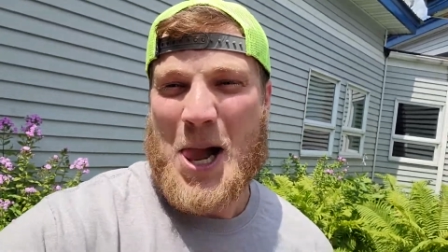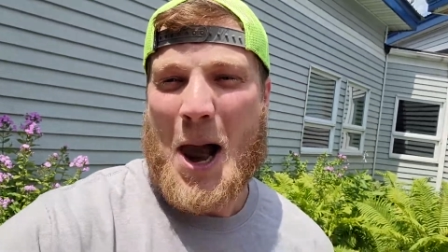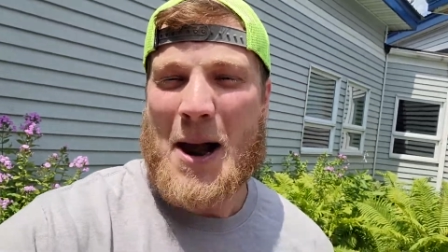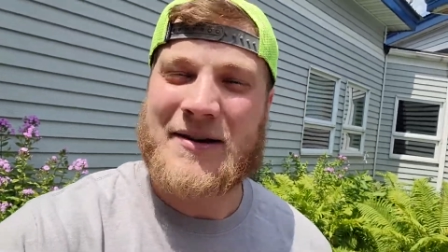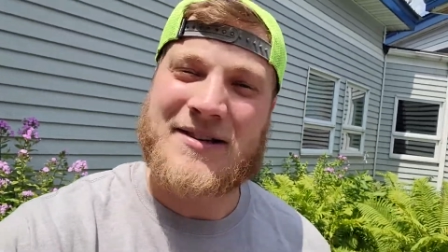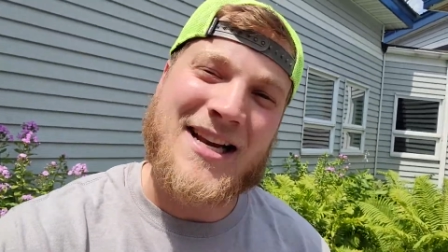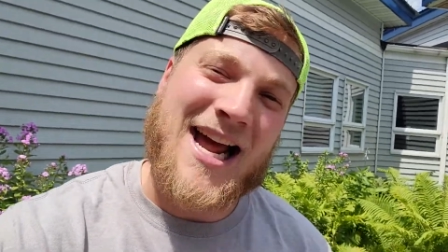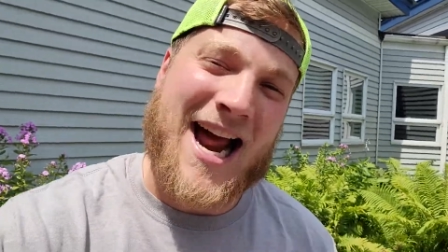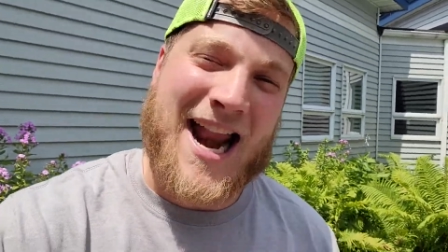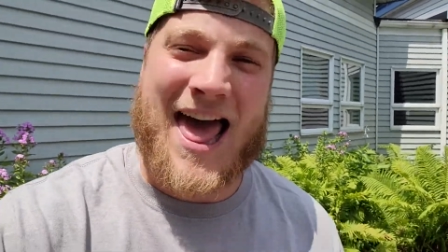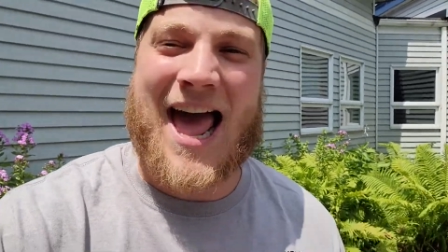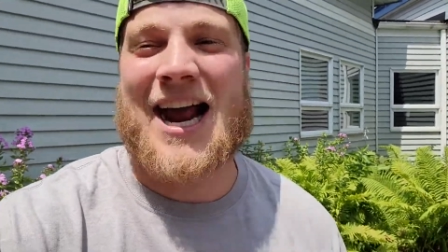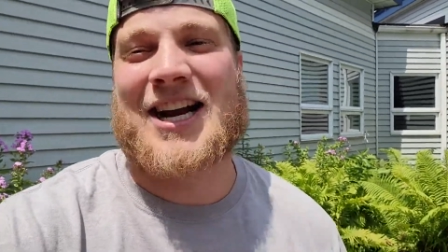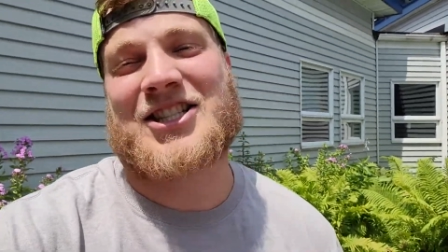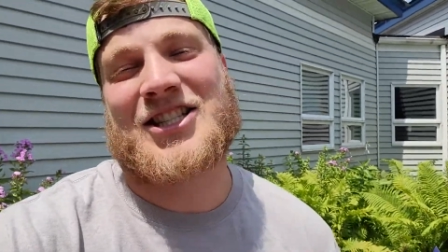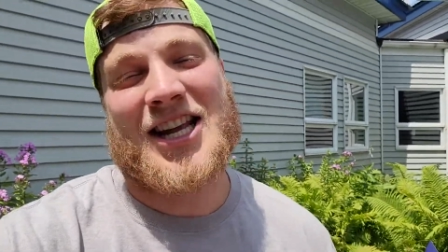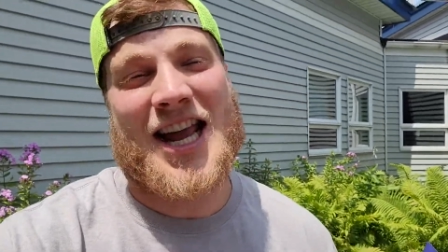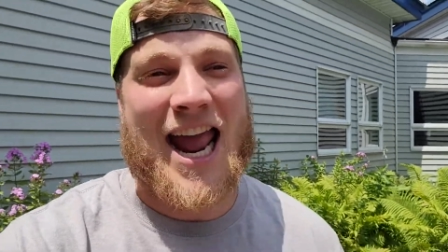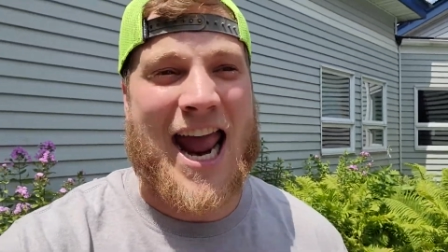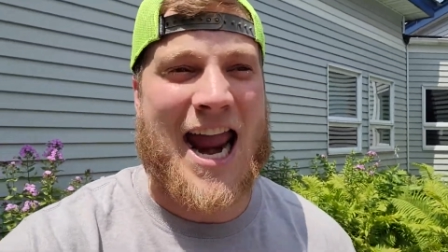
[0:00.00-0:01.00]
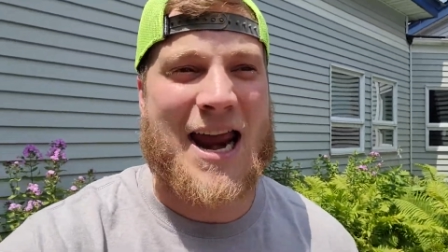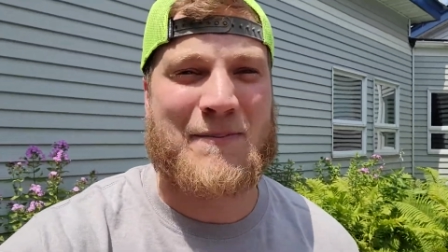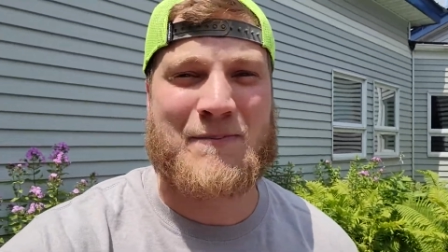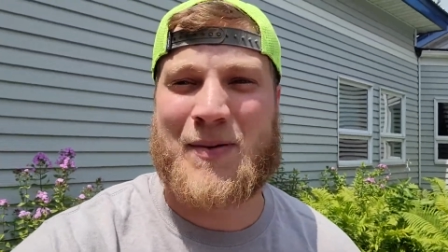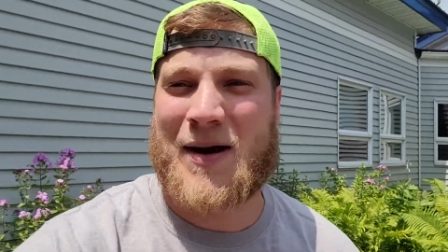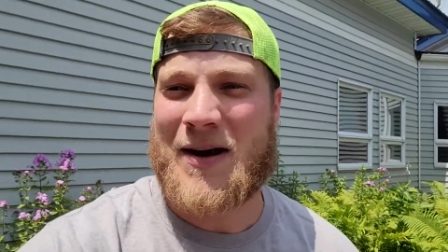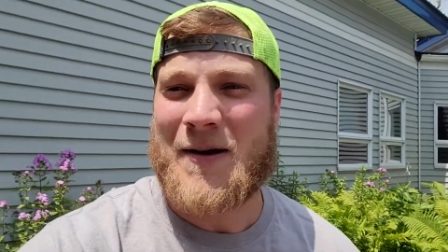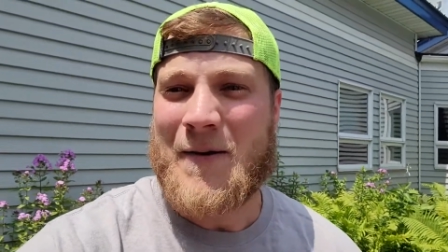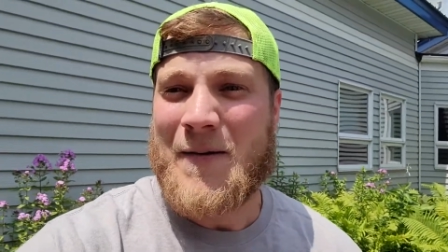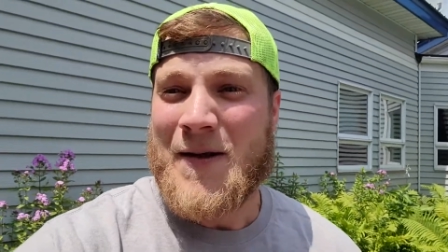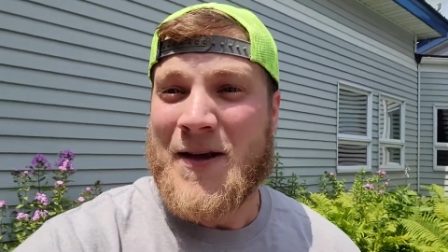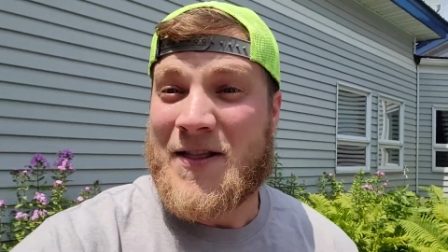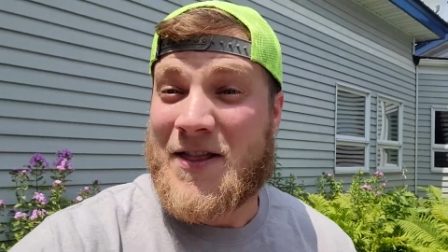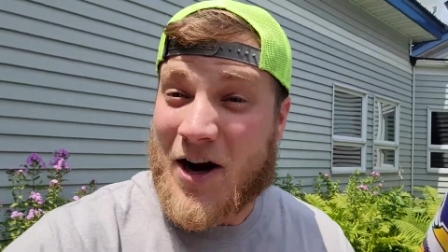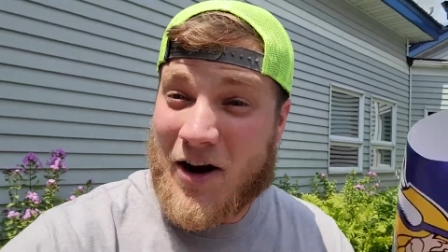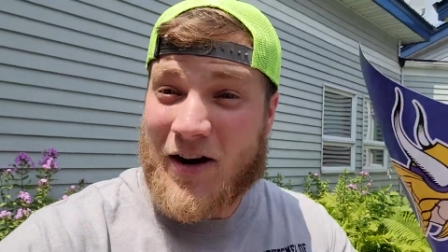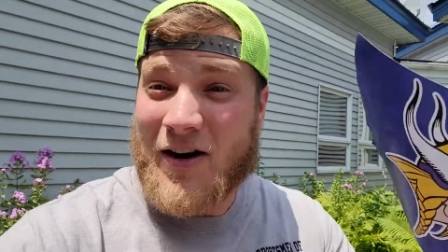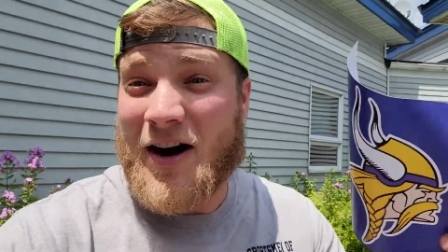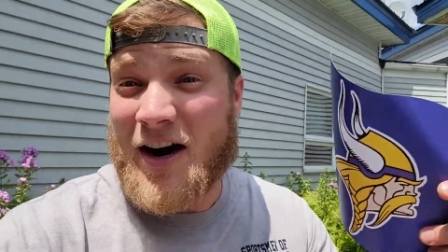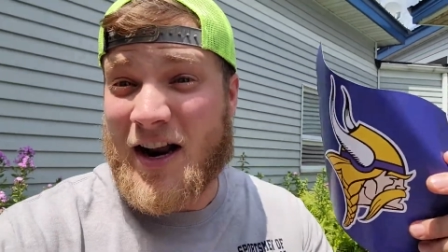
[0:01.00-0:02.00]
Not actually hate, but
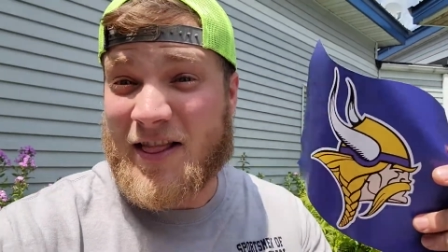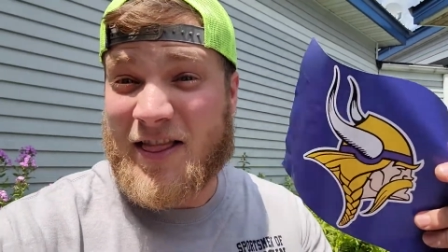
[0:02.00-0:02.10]
they're,